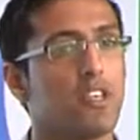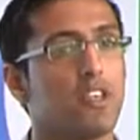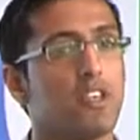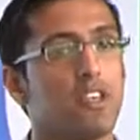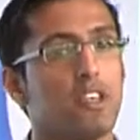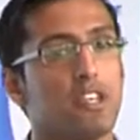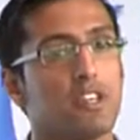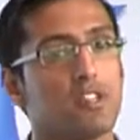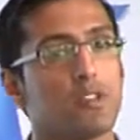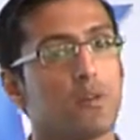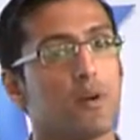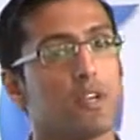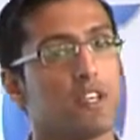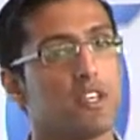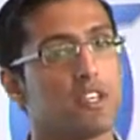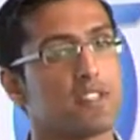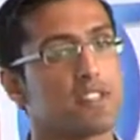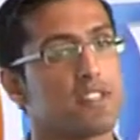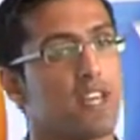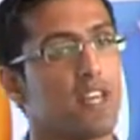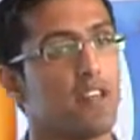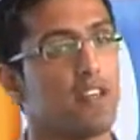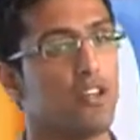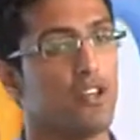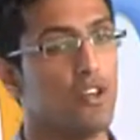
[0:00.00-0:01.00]
you need to
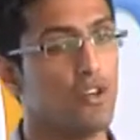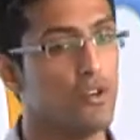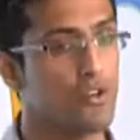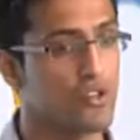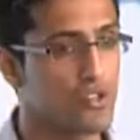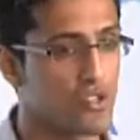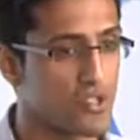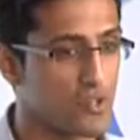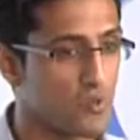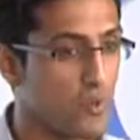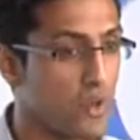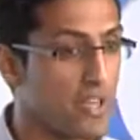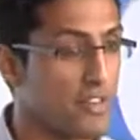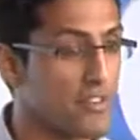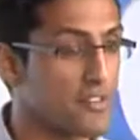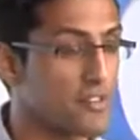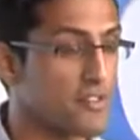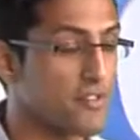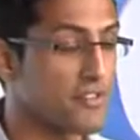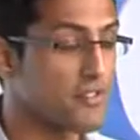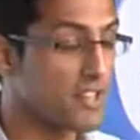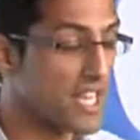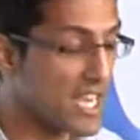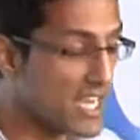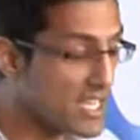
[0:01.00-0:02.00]
understand huge swathes
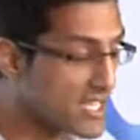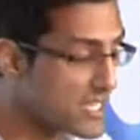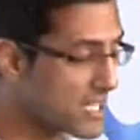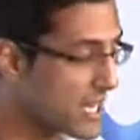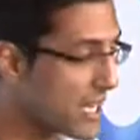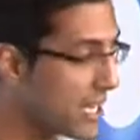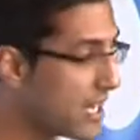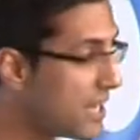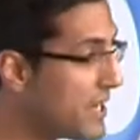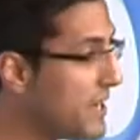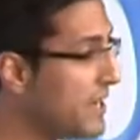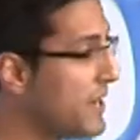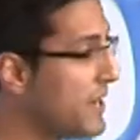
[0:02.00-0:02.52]
of data,